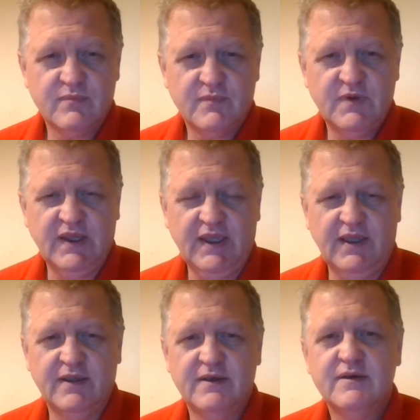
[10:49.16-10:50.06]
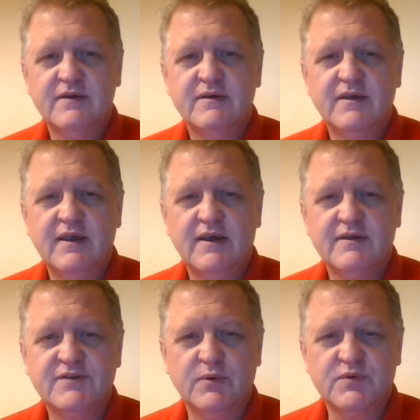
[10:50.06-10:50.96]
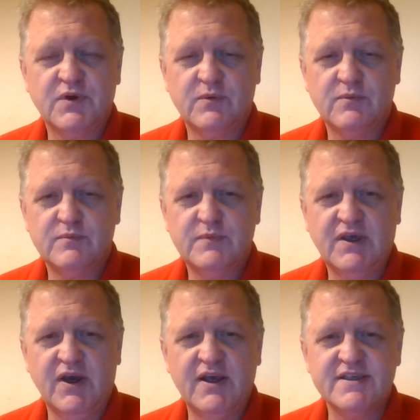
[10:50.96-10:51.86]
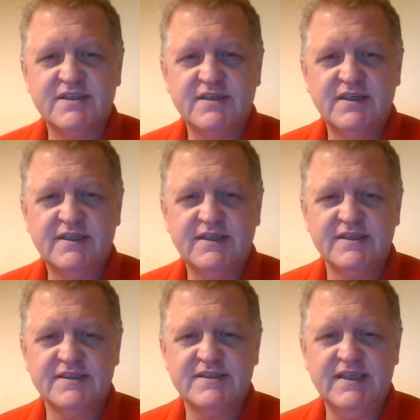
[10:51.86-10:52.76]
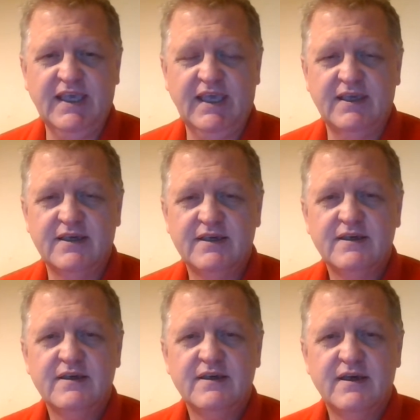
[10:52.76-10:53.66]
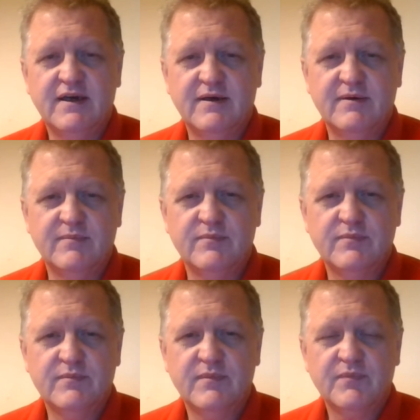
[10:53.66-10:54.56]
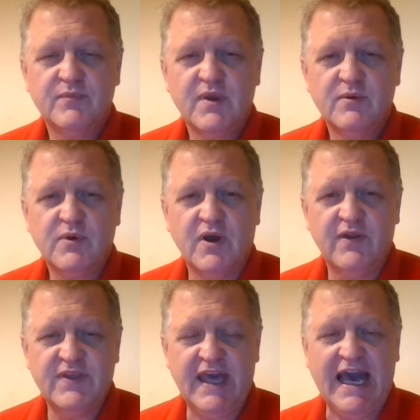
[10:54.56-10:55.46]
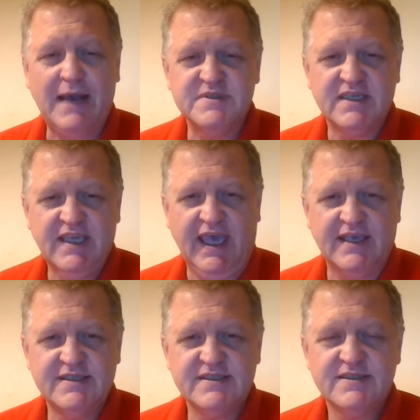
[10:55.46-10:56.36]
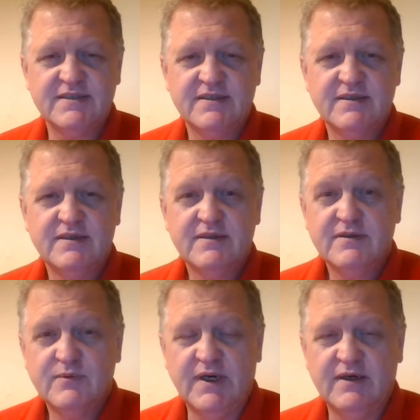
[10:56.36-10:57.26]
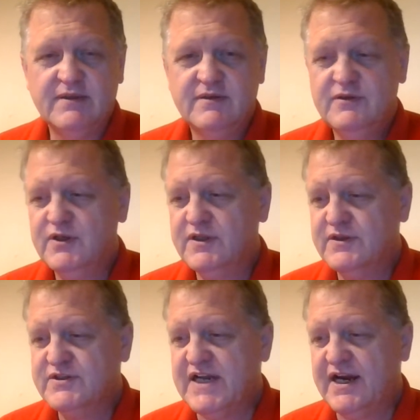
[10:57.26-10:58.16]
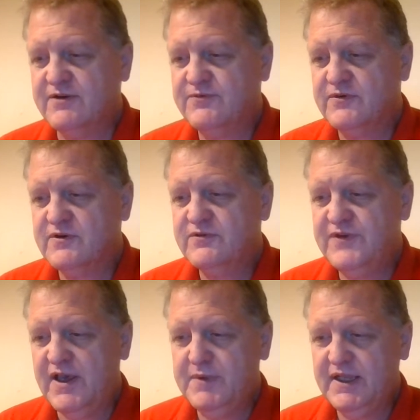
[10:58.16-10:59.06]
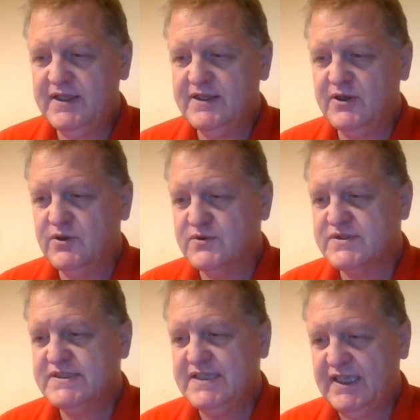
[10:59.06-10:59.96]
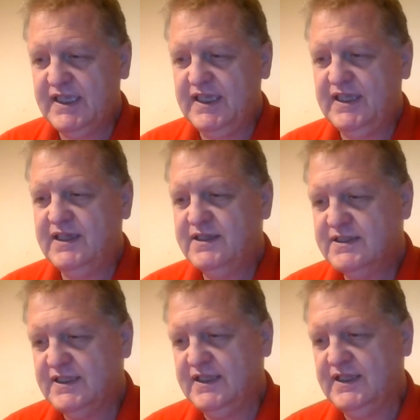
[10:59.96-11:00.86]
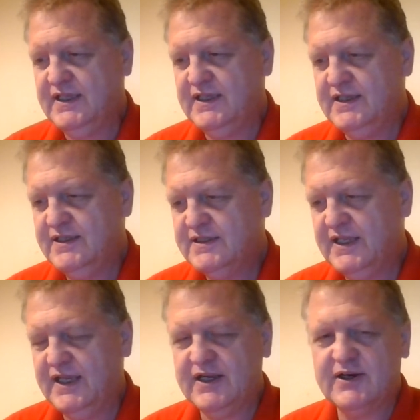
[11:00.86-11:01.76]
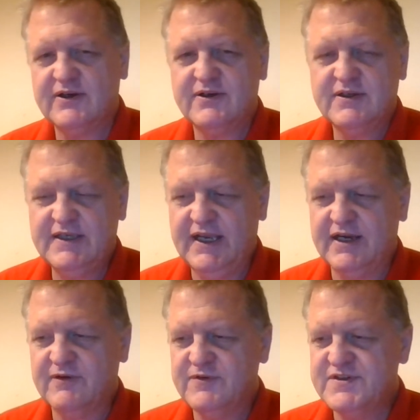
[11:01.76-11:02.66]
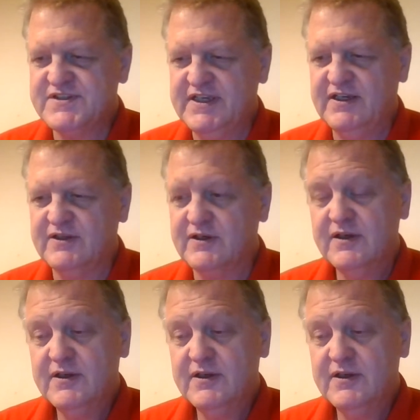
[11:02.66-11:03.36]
The so because it is the call it the object case. Well, you look at the chart for feminine, it goes D, D, dare for the singular,